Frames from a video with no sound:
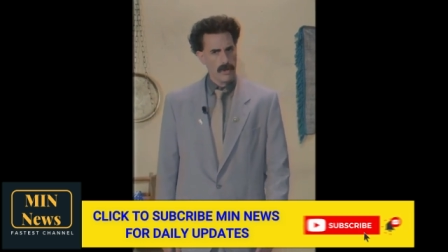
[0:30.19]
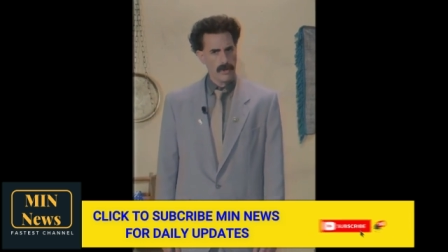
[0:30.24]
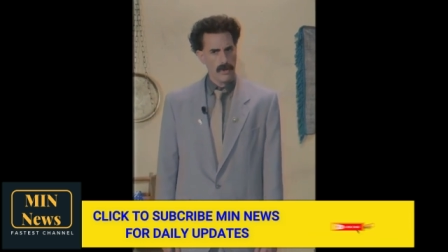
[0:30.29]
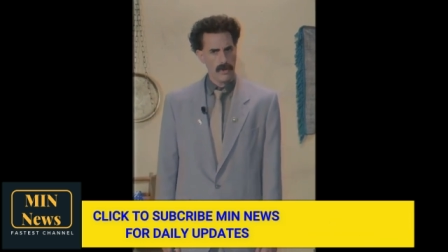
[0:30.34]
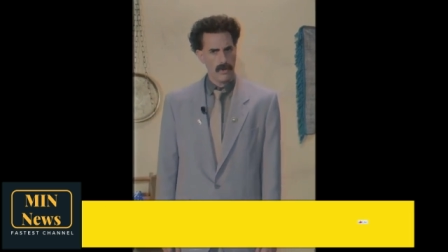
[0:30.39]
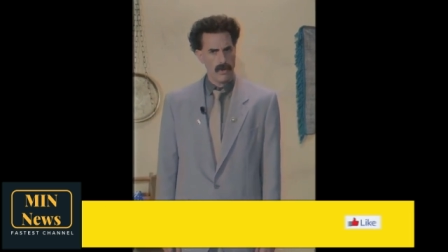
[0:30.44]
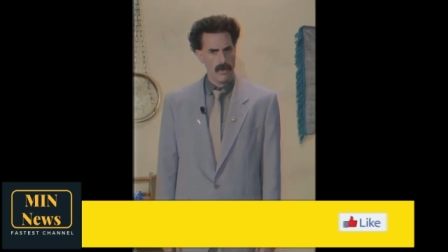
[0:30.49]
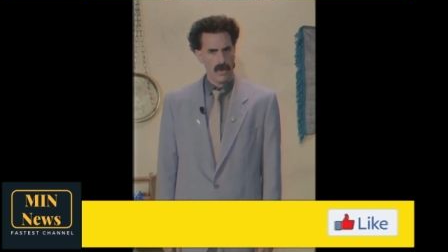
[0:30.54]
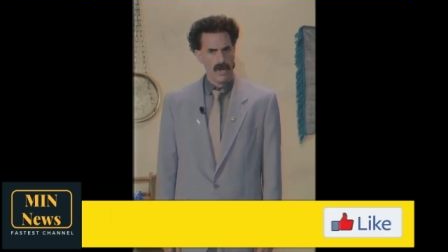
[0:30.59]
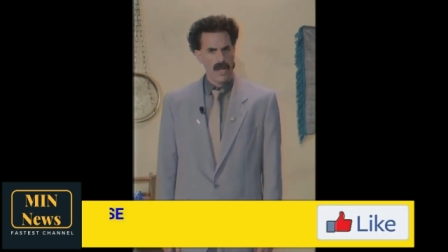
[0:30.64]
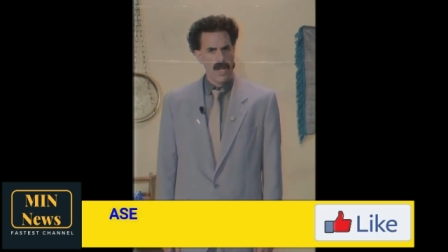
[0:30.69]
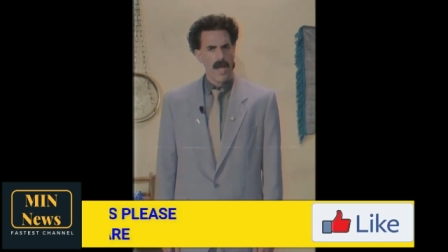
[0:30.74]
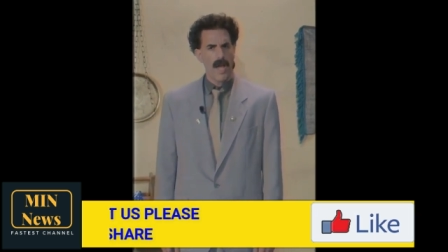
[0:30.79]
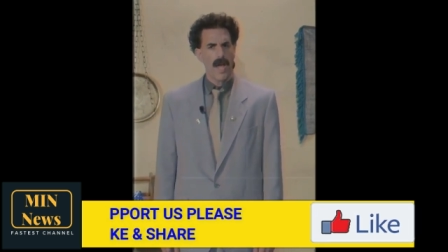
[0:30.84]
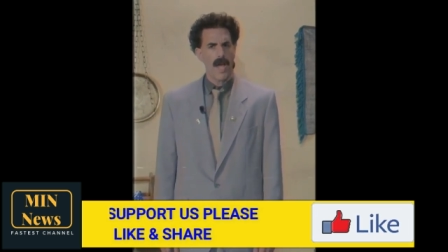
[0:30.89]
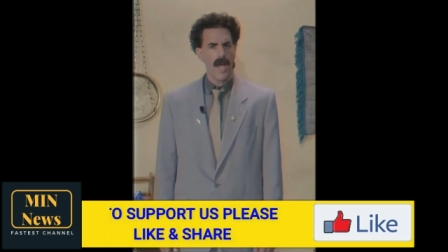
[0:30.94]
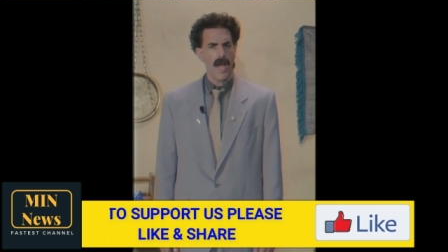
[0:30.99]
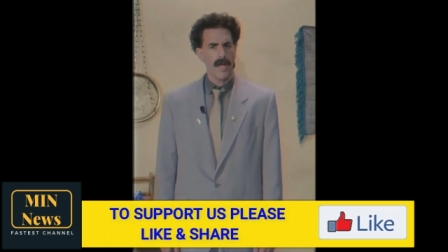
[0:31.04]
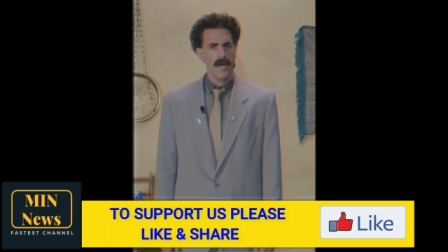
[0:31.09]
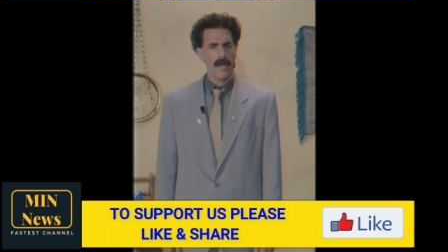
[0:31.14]
and the former
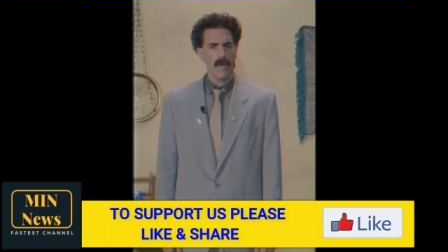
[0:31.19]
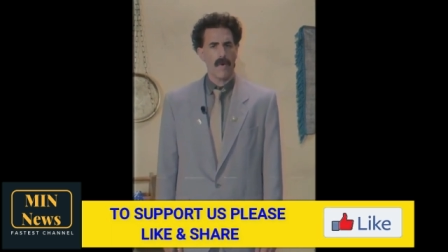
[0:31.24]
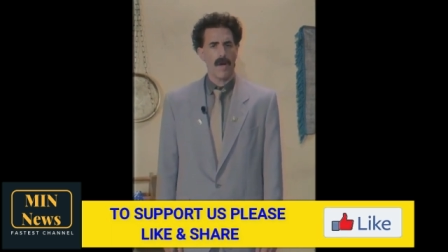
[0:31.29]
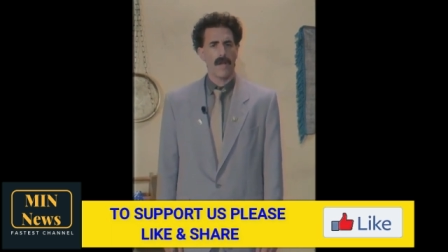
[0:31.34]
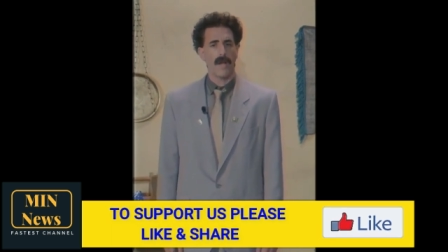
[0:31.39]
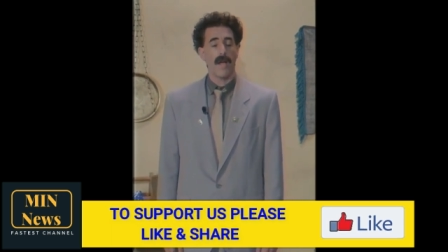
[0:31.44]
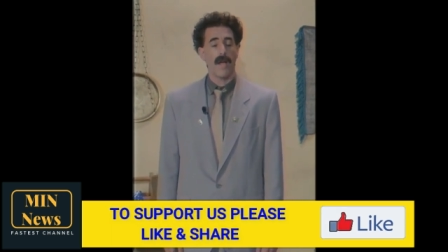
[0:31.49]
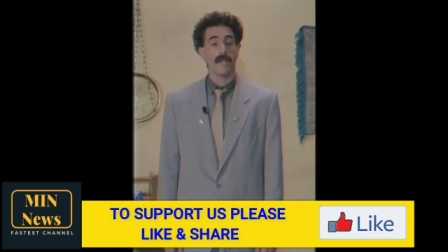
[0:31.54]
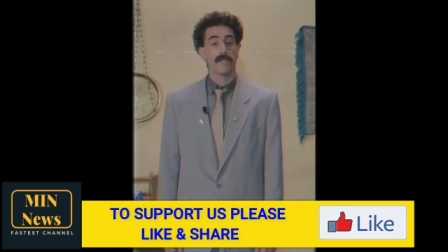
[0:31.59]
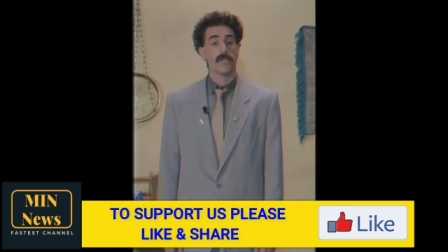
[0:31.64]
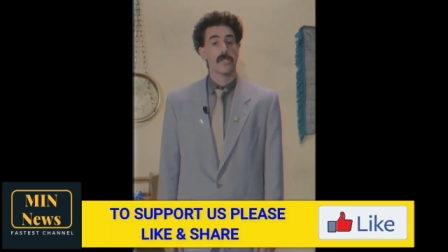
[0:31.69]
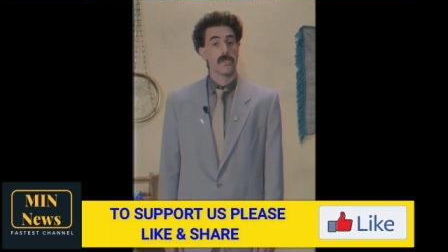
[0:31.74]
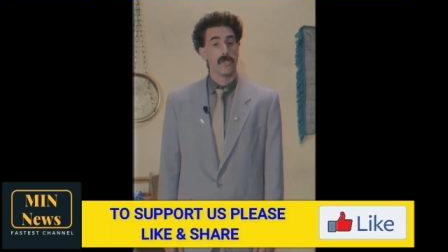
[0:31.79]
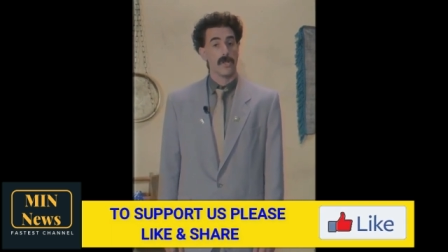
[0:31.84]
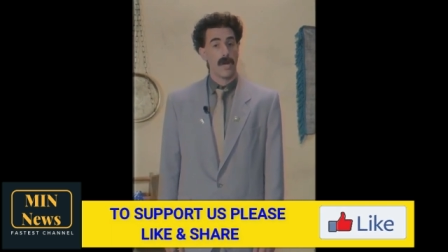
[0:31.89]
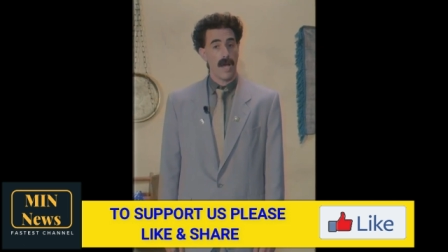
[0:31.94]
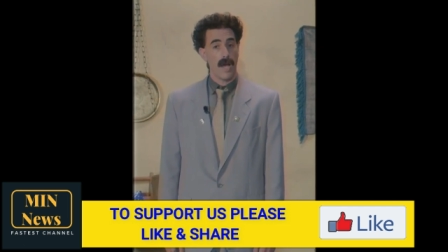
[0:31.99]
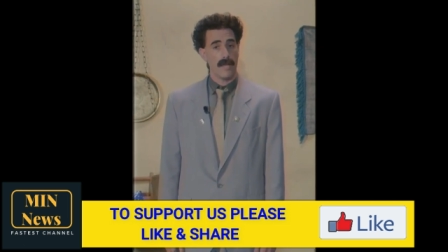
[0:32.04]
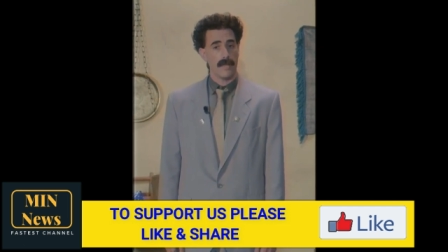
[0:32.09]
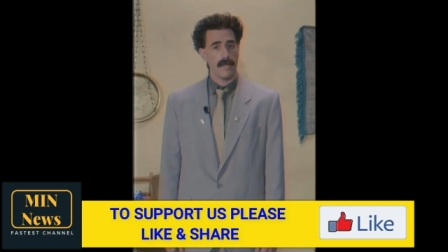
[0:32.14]
New York City mayor
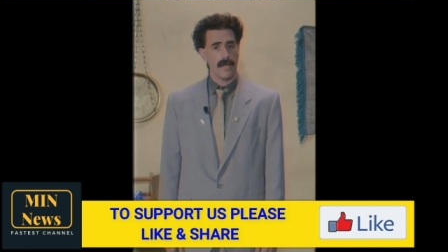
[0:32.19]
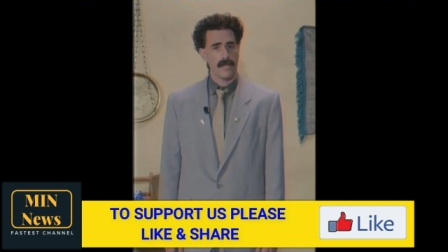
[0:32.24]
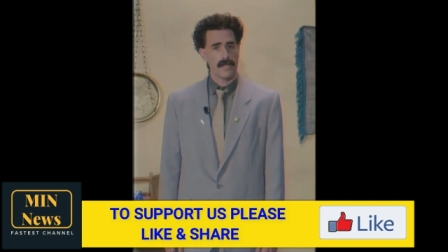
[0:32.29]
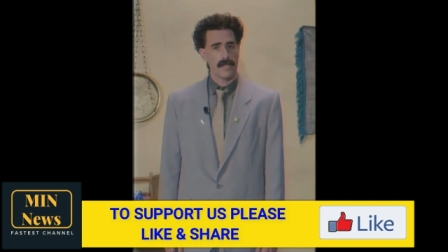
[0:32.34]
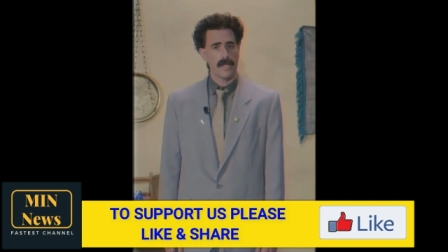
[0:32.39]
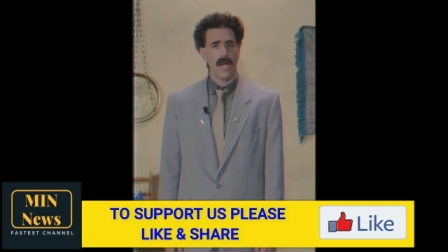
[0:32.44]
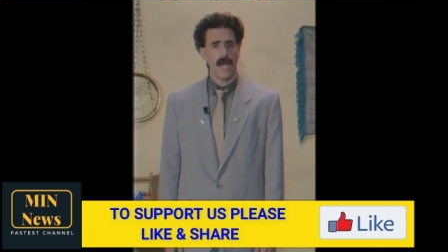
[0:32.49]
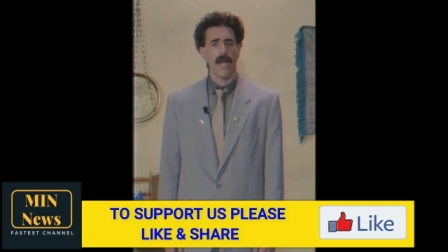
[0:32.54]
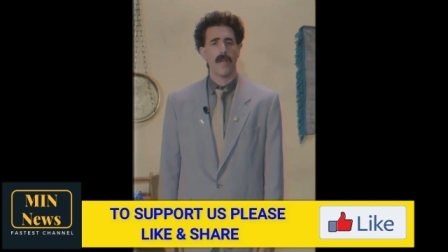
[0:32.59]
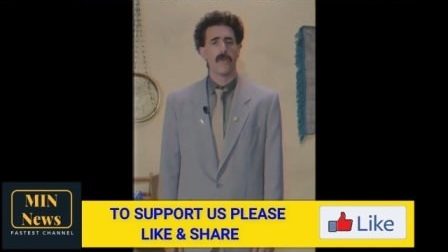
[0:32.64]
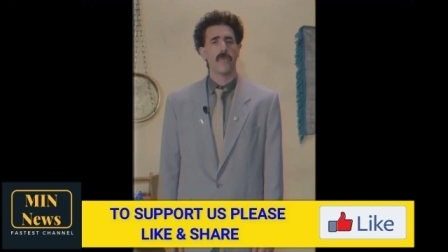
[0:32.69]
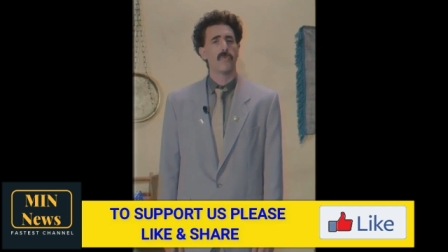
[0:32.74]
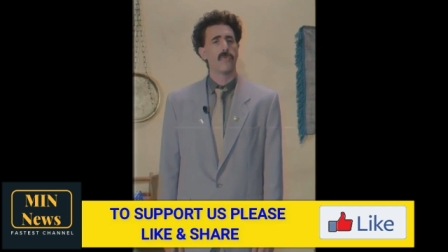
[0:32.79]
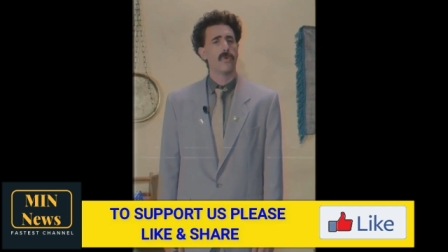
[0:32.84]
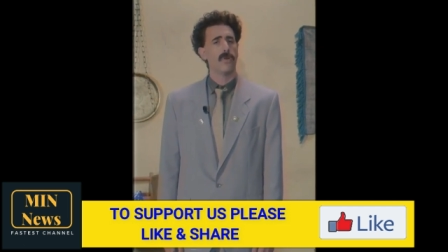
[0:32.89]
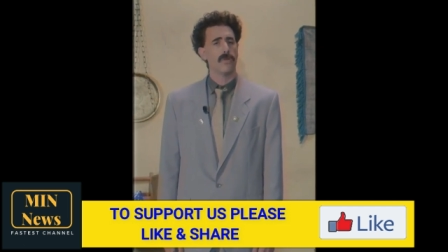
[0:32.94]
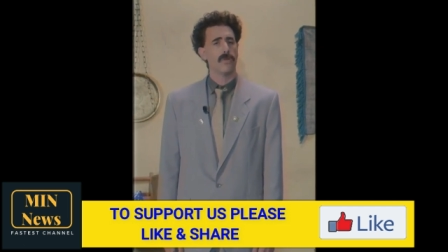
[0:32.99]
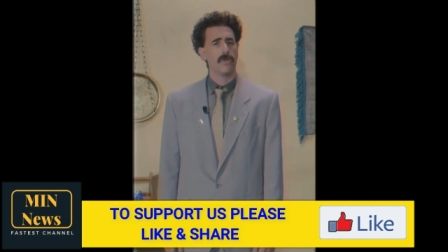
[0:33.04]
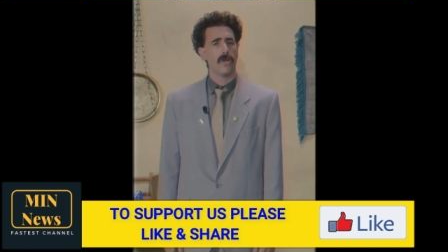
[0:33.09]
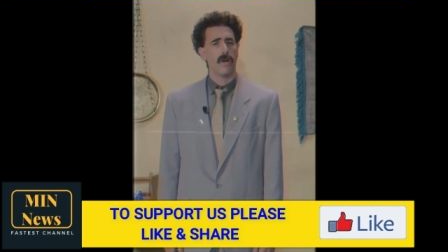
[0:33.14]
with a Twitter video and